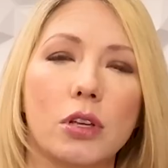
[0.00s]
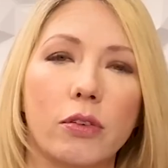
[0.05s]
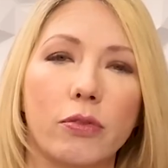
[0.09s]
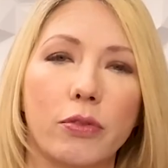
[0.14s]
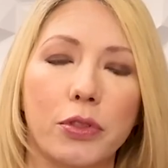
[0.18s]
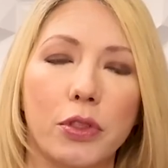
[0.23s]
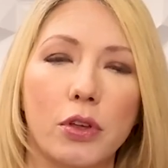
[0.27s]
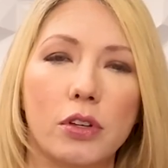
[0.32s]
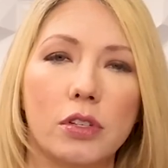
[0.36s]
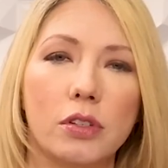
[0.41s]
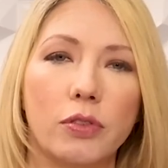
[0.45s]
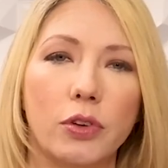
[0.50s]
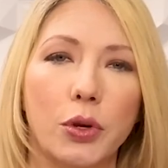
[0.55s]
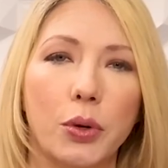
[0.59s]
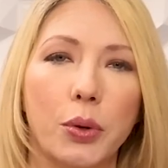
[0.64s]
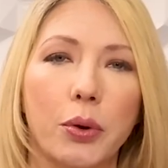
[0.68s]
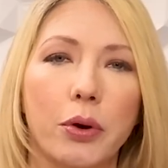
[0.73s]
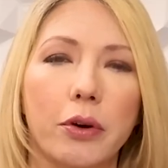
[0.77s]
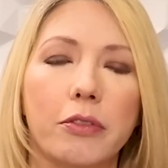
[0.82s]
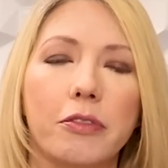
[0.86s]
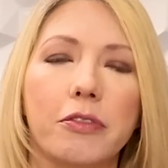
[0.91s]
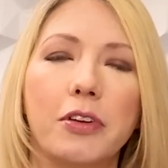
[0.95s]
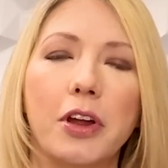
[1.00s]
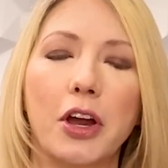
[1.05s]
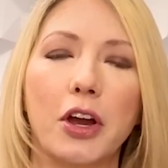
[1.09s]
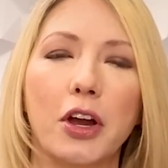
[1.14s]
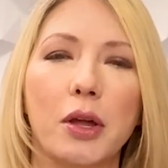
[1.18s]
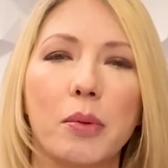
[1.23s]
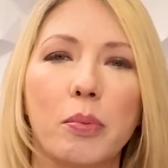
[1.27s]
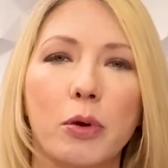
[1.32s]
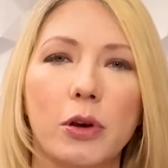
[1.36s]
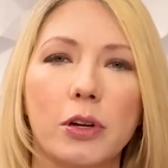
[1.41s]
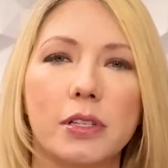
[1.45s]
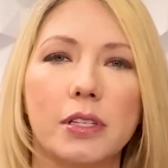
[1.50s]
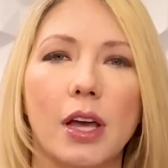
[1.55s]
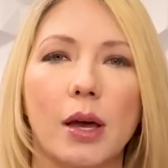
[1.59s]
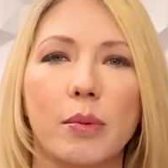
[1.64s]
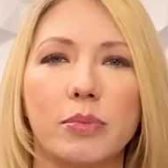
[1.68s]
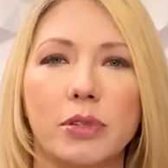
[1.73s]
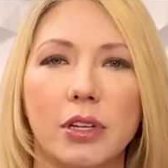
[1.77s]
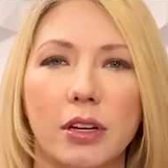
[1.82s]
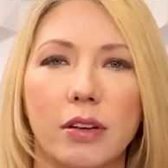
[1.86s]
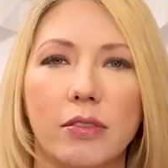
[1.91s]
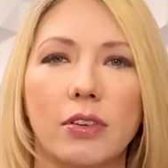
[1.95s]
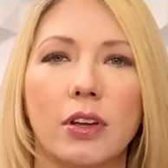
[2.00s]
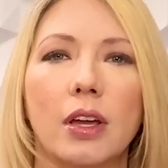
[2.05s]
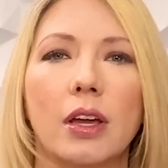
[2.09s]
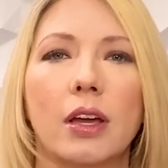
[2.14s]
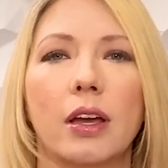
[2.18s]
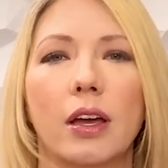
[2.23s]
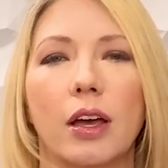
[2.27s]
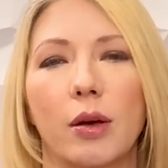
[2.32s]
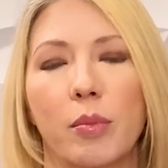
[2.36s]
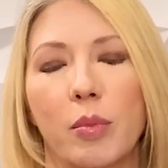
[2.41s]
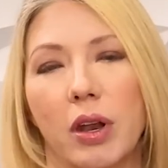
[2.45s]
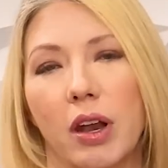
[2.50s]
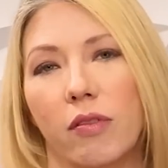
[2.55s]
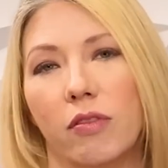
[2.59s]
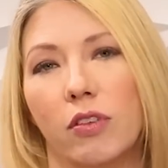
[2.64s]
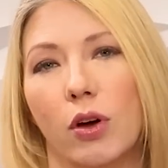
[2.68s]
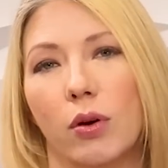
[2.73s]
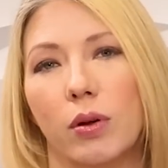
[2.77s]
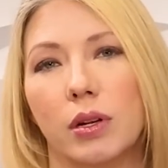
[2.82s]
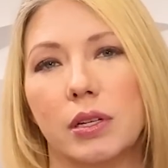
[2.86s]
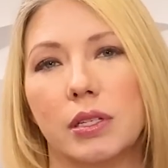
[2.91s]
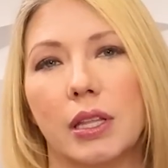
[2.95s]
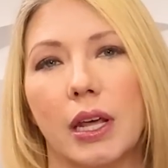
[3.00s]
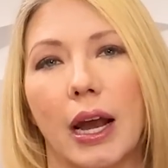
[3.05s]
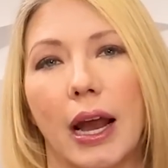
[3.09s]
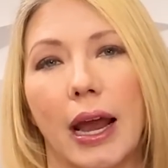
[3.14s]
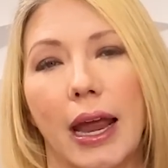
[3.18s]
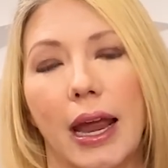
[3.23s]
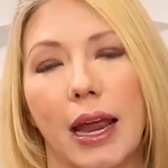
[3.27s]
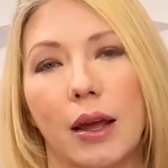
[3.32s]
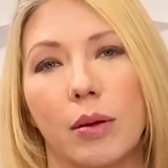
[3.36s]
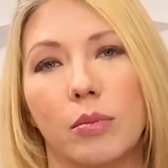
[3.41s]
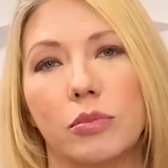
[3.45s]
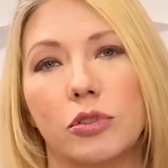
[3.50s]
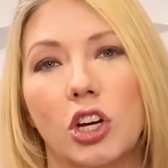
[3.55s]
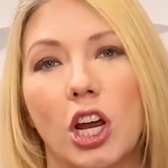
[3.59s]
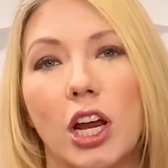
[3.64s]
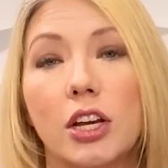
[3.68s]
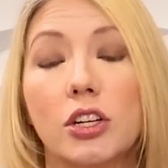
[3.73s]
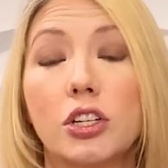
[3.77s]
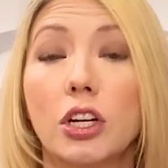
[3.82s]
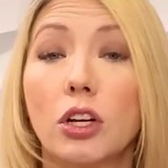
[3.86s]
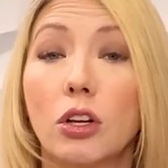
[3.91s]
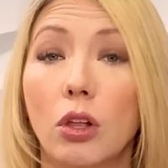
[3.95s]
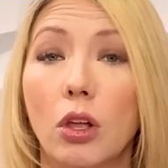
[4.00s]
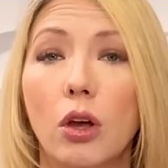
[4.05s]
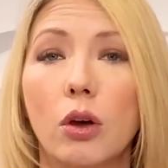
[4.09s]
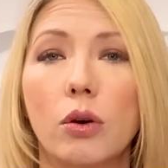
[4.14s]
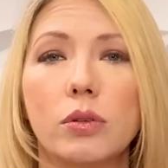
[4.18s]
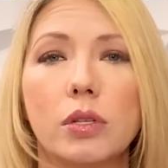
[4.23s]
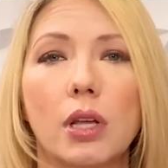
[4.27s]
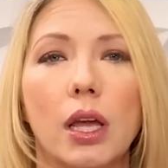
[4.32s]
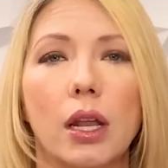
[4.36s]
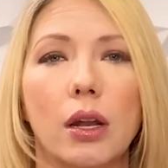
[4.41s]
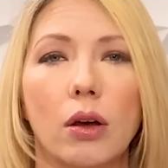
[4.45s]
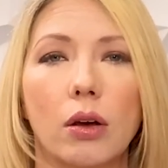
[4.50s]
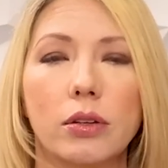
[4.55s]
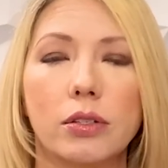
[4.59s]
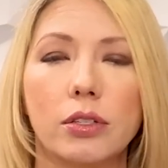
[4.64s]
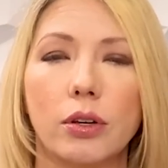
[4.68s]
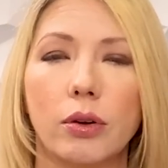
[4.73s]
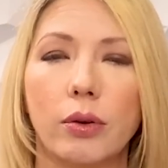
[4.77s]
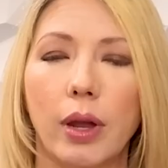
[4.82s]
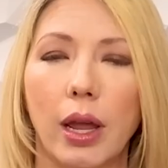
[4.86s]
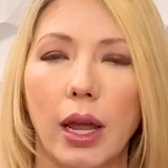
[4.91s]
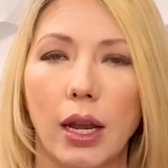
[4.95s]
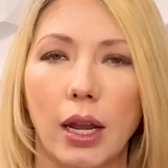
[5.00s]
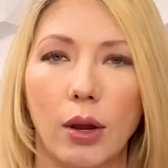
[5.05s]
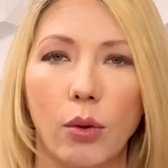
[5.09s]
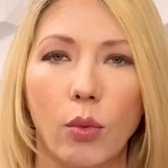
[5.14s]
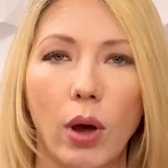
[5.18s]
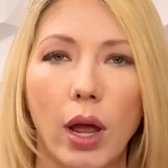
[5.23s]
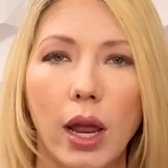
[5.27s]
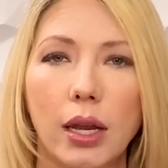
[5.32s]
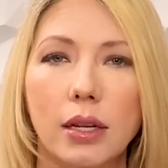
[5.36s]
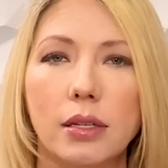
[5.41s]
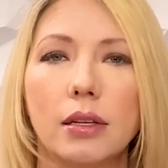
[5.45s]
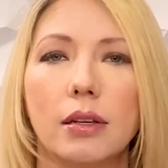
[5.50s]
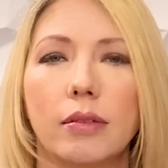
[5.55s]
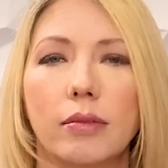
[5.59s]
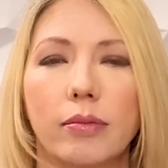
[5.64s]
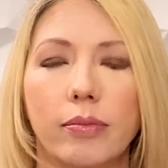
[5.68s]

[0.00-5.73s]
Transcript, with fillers: So for those of you who are very perceptive and have noticed that I am changing clothes and also gaining weight,